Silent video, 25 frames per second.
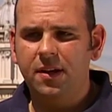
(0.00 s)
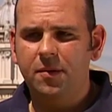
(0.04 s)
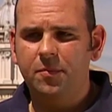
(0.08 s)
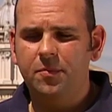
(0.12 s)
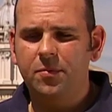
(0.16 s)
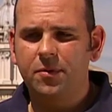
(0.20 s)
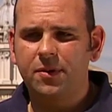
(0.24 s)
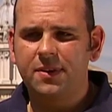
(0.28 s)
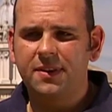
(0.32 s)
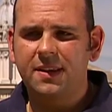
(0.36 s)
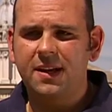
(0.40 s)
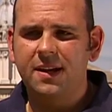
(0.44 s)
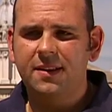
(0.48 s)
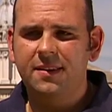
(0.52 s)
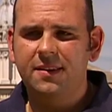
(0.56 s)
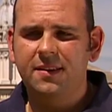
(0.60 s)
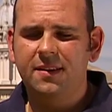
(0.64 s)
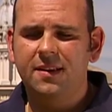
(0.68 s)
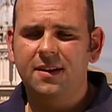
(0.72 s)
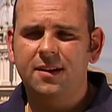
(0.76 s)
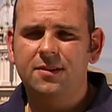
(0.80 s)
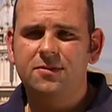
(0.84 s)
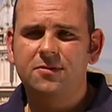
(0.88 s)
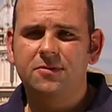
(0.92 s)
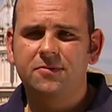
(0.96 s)
cross had
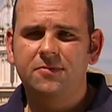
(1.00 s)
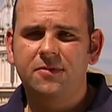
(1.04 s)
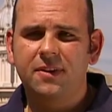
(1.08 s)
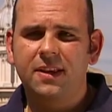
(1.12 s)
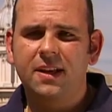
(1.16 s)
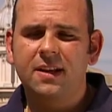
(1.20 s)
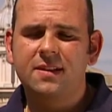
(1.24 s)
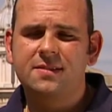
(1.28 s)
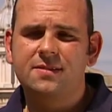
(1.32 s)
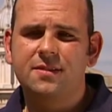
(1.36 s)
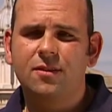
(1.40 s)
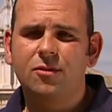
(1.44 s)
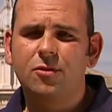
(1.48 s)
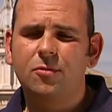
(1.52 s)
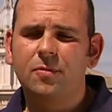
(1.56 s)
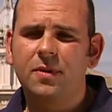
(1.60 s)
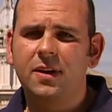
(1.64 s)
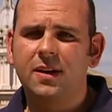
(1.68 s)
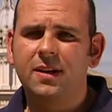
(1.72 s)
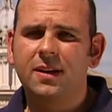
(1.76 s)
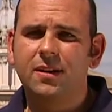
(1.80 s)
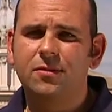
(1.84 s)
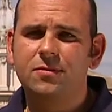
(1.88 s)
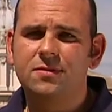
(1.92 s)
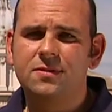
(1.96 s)
been at ground zero in
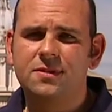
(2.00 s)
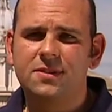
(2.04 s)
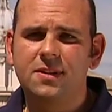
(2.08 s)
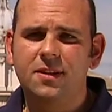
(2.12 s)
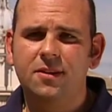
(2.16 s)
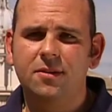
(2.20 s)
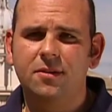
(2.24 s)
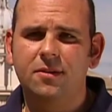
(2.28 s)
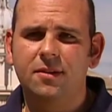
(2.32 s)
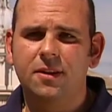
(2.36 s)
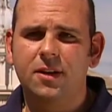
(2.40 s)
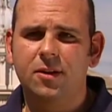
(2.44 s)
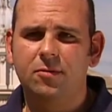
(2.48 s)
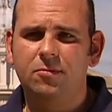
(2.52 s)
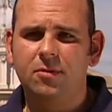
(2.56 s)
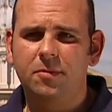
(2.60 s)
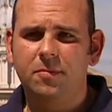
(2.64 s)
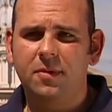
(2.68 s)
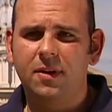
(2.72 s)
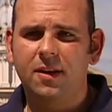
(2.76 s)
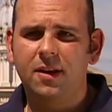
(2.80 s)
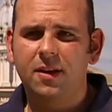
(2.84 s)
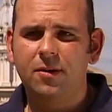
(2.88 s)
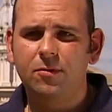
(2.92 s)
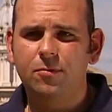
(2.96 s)
2001,
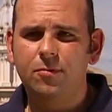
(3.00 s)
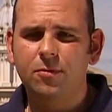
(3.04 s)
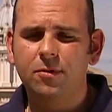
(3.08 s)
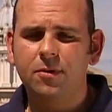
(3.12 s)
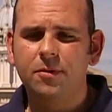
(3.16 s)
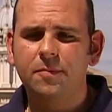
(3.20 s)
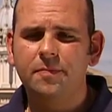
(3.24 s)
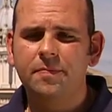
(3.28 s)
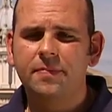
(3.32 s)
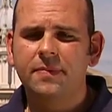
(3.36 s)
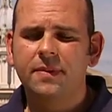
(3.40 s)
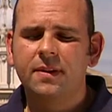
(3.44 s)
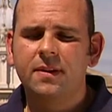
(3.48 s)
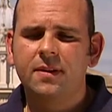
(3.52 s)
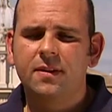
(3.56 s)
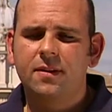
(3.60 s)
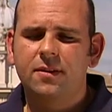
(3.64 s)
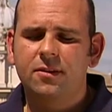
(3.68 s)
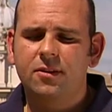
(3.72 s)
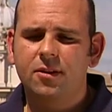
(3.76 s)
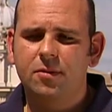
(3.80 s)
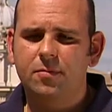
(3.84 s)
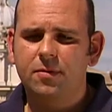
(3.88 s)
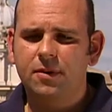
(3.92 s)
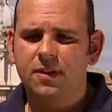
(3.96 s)
after September
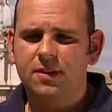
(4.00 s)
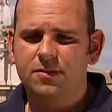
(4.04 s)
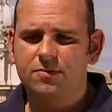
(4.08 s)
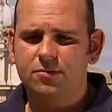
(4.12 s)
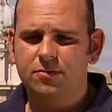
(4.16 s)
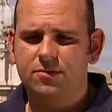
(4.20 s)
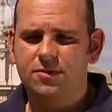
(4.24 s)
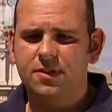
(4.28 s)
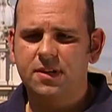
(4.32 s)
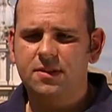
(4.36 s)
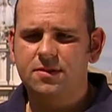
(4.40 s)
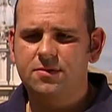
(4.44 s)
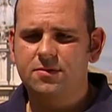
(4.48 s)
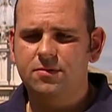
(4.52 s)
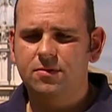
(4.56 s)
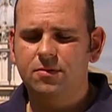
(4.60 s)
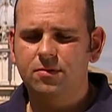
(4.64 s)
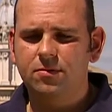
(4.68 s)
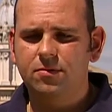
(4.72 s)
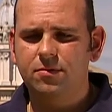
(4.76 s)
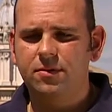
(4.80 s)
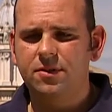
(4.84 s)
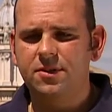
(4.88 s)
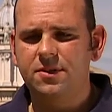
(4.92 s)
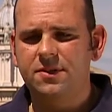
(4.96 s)
11th.
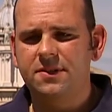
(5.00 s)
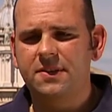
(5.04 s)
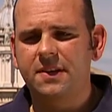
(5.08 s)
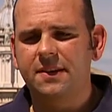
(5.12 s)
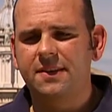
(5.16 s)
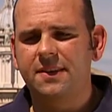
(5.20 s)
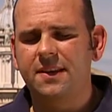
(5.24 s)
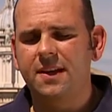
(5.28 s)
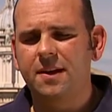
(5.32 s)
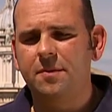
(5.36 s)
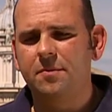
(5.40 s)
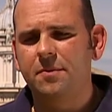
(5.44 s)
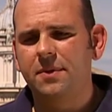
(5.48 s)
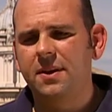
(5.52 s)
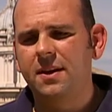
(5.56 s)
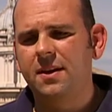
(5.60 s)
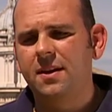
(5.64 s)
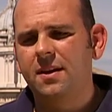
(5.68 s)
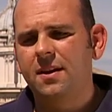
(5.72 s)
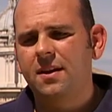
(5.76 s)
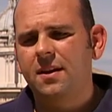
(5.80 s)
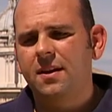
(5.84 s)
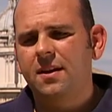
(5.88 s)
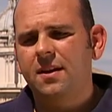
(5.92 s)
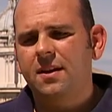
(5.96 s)
The cross was in the
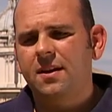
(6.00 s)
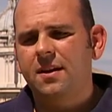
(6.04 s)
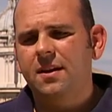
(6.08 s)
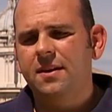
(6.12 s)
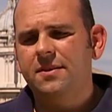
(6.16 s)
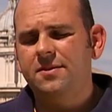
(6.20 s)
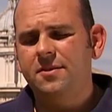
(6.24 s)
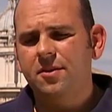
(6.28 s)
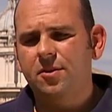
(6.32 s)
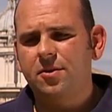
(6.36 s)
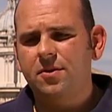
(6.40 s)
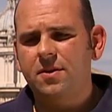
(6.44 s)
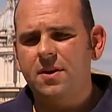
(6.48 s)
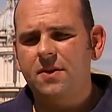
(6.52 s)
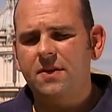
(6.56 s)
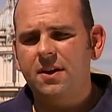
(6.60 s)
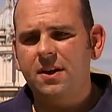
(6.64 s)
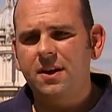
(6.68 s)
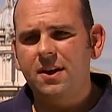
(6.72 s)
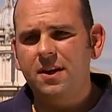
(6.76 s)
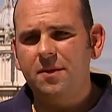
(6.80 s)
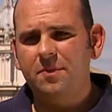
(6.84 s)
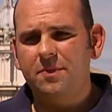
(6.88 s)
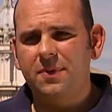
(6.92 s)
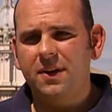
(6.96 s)
U.S. because it was
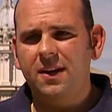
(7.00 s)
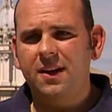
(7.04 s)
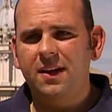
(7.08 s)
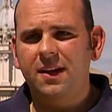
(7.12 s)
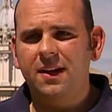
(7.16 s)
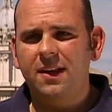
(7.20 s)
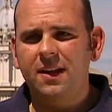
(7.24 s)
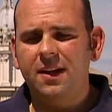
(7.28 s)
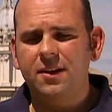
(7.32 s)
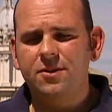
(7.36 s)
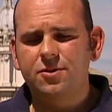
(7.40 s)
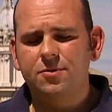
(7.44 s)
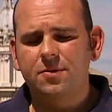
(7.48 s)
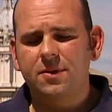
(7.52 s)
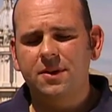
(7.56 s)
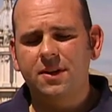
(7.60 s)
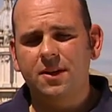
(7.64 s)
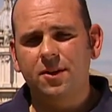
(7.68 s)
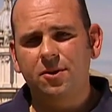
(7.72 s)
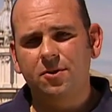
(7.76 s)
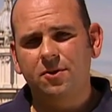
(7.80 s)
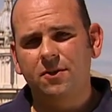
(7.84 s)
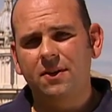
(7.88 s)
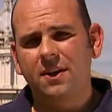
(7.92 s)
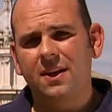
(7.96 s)
on its way to
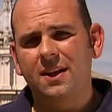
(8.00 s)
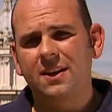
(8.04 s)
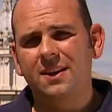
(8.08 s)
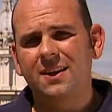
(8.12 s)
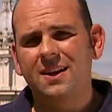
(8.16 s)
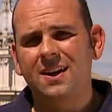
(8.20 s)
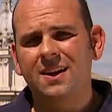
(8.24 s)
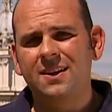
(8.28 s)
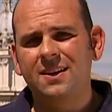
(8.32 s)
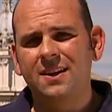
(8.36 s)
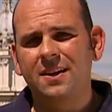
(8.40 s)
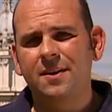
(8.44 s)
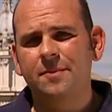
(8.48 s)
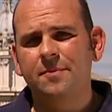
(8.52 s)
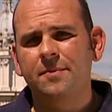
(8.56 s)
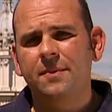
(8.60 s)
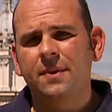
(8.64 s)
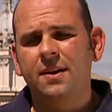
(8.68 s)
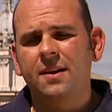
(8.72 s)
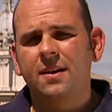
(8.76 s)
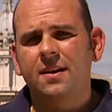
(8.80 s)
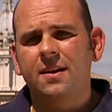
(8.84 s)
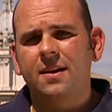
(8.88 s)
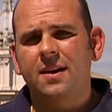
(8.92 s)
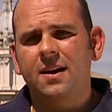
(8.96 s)
Toronto for the
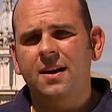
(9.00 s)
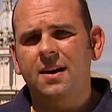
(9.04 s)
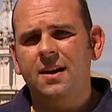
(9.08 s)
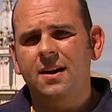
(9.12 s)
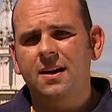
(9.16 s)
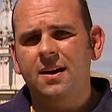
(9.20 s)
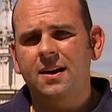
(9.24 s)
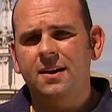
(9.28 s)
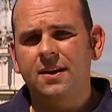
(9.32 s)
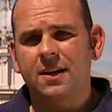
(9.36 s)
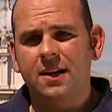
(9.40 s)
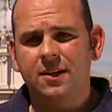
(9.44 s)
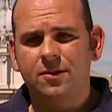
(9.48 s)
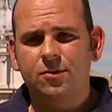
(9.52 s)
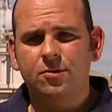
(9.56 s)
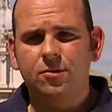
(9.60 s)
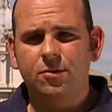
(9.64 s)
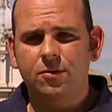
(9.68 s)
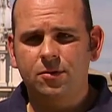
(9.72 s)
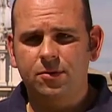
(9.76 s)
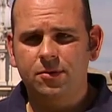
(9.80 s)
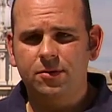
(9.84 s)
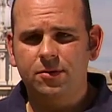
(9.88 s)
2002 World Youth Day.